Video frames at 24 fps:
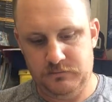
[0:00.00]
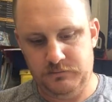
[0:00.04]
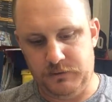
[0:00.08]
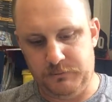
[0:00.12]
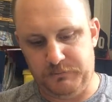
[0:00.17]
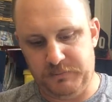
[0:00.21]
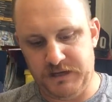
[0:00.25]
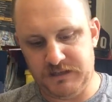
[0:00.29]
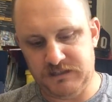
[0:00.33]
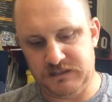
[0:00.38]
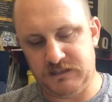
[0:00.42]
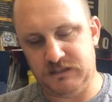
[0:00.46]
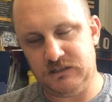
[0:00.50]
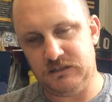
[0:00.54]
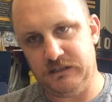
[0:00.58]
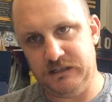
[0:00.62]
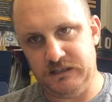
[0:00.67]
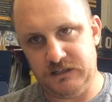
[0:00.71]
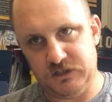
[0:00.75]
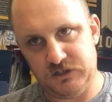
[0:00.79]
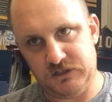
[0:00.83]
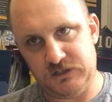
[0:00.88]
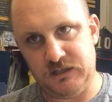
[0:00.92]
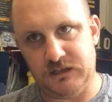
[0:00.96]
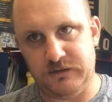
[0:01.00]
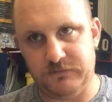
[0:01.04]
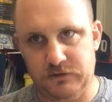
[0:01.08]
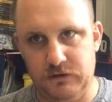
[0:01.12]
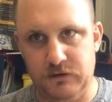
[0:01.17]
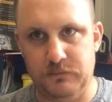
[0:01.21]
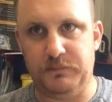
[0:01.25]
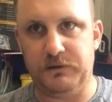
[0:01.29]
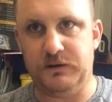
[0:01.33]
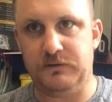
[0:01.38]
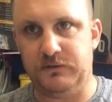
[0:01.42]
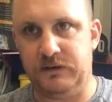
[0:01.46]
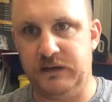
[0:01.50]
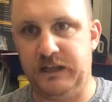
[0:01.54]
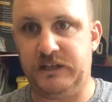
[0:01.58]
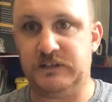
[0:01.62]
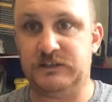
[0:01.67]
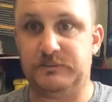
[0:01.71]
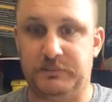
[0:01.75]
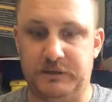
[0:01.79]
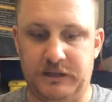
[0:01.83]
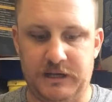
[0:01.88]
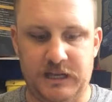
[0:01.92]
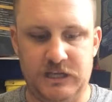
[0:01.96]
But basically, just to give you a bit of an
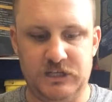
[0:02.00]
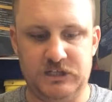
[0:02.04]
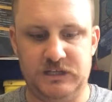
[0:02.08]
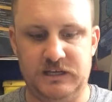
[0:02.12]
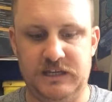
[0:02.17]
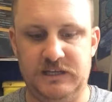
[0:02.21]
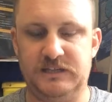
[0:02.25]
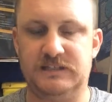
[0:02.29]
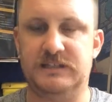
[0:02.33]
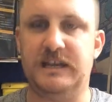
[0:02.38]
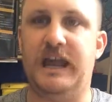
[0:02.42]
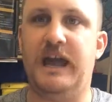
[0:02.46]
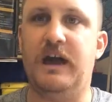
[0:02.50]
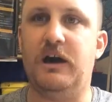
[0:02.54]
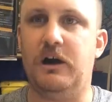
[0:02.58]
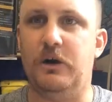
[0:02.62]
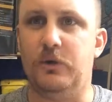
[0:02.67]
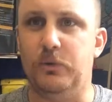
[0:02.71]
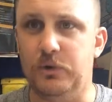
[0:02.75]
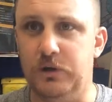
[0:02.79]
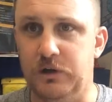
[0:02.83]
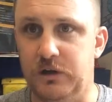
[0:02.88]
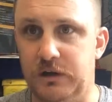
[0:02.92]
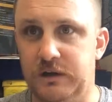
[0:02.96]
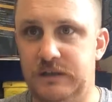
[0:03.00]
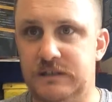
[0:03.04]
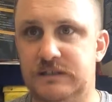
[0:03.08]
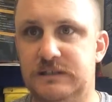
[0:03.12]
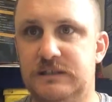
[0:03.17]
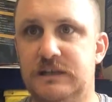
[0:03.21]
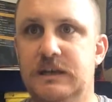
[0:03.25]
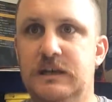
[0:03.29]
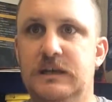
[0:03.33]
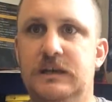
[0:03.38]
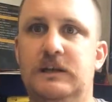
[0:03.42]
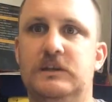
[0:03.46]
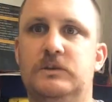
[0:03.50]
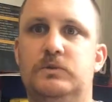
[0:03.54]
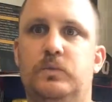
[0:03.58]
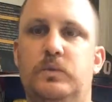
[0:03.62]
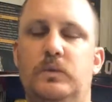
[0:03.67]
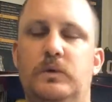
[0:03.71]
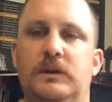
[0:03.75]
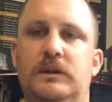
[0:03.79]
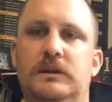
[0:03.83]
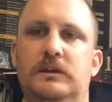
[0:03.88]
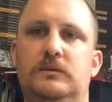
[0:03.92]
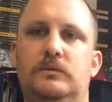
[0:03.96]
explanation as to how it works, is
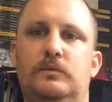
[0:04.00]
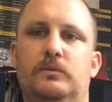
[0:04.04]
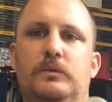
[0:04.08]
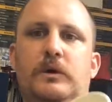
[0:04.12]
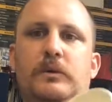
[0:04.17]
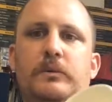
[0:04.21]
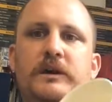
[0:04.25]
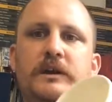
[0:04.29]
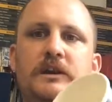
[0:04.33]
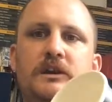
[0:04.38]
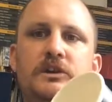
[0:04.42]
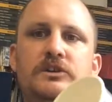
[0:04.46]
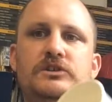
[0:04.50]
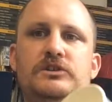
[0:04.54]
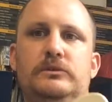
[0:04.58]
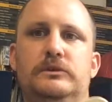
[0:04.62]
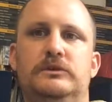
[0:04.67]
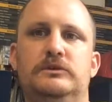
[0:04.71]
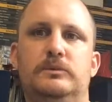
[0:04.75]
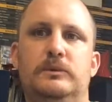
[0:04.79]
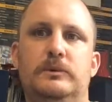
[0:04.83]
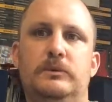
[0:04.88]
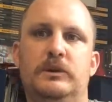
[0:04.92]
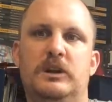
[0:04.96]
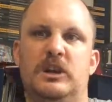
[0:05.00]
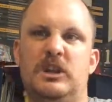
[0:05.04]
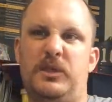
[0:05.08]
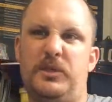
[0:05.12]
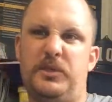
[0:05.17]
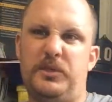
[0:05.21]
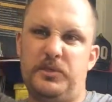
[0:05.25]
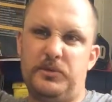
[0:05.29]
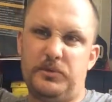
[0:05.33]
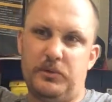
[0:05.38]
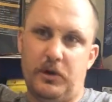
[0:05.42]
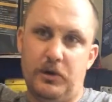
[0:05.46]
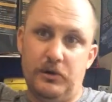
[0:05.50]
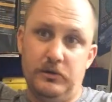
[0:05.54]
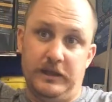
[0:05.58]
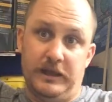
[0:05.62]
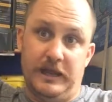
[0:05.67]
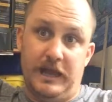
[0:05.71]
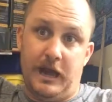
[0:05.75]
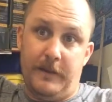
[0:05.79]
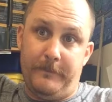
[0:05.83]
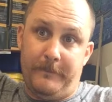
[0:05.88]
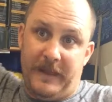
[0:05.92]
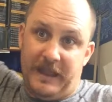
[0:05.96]
what we're going to do is we want to throw the
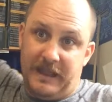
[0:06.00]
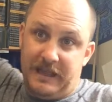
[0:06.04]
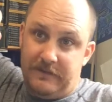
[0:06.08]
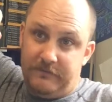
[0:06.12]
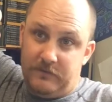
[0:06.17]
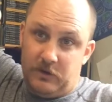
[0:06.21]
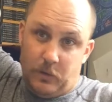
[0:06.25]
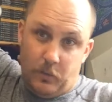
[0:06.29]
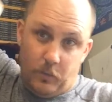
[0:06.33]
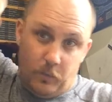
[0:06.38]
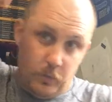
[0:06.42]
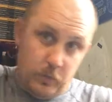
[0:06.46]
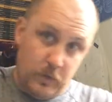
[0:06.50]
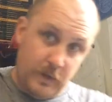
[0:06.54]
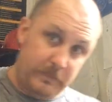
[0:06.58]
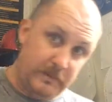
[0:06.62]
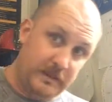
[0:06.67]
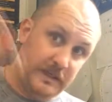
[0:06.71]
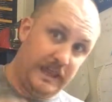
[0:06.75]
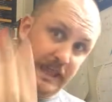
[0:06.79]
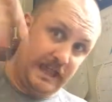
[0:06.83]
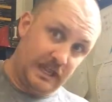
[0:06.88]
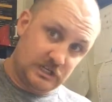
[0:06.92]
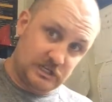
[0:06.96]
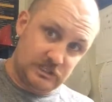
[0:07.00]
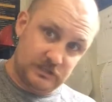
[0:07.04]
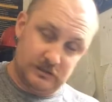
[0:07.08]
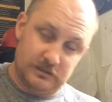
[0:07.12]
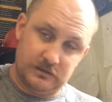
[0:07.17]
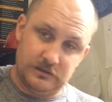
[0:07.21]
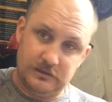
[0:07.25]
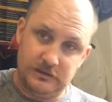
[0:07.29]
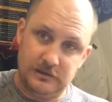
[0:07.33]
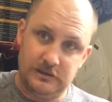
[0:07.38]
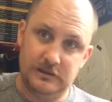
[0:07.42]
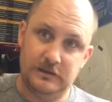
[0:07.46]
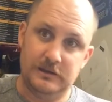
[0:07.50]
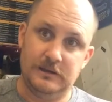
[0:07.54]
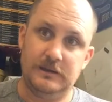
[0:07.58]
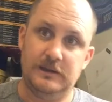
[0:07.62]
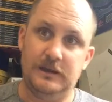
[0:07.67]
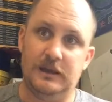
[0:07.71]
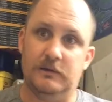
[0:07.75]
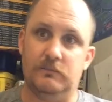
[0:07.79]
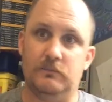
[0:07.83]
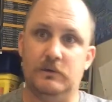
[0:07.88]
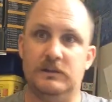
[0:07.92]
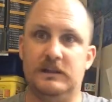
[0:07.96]
cup and give it a whipping action.
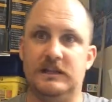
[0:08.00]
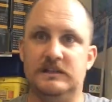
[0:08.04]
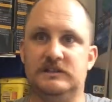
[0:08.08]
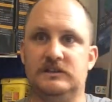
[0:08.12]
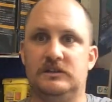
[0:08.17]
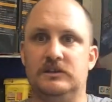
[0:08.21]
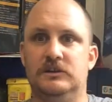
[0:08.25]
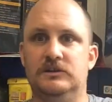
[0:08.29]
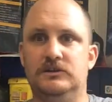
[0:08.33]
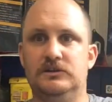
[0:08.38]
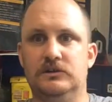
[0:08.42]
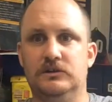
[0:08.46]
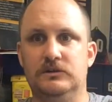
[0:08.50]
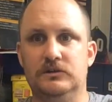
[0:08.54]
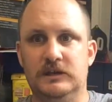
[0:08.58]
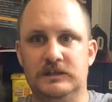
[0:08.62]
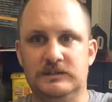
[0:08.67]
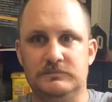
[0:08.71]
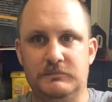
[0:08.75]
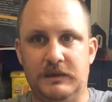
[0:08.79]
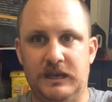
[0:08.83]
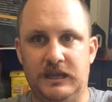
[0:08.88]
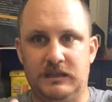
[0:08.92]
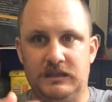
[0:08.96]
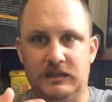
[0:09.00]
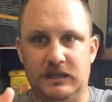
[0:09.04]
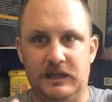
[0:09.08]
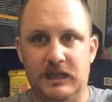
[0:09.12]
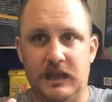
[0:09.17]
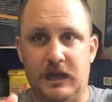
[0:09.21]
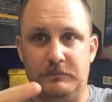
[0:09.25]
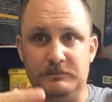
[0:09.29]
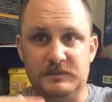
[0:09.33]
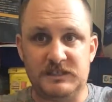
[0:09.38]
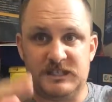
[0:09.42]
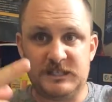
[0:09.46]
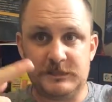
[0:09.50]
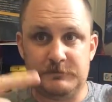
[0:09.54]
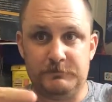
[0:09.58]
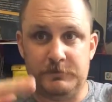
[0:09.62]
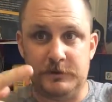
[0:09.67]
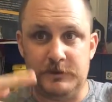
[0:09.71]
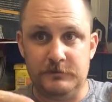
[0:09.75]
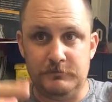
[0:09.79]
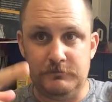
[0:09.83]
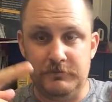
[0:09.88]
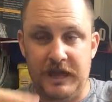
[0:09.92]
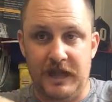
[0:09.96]
And what that's going to do is make the cup
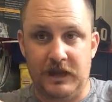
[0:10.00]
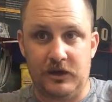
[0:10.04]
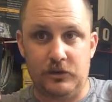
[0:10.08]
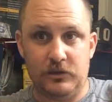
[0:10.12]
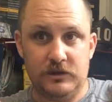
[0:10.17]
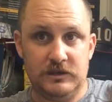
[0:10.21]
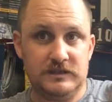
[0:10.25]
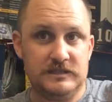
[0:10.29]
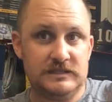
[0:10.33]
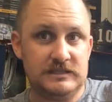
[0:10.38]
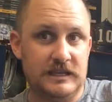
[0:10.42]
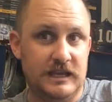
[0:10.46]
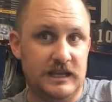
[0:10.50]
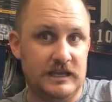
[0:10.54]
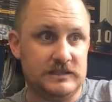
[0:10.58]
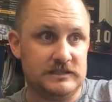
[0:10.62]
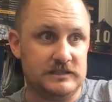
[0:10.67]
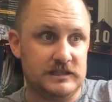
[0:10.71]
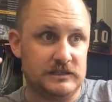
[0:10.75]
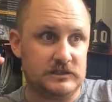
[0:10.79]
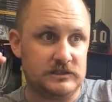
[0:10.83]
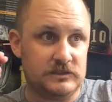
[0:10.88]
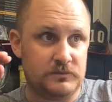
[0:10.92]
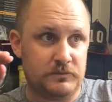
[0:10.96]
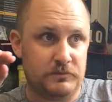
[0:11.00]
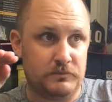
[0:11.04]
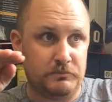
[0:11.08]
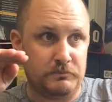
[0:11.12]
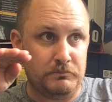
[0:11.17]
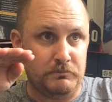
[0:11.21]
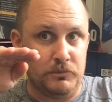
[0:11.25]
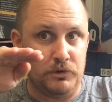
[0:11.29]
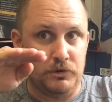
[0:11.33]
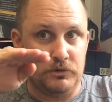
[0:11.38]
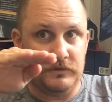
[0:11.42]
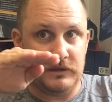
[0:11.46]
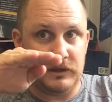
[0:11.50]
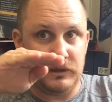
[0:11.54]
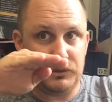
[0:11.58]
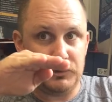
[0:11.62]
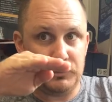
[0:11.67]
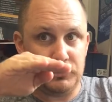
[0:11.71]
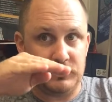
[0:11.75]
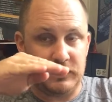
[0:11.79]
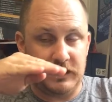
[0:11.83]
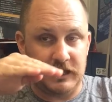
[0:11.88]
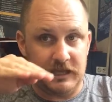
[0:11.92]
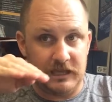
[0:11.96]
spin backwards as it's moving
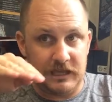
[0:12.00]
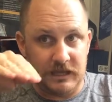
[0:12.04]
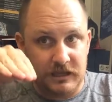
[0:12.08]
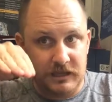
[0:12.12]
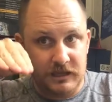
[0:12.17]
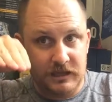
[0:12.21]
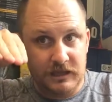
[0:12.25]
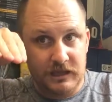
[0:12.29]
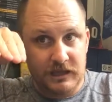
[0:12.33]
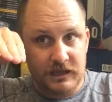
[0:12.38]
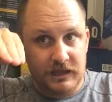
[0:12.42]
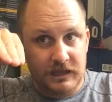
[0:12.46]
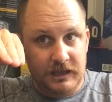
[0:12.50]
through the air,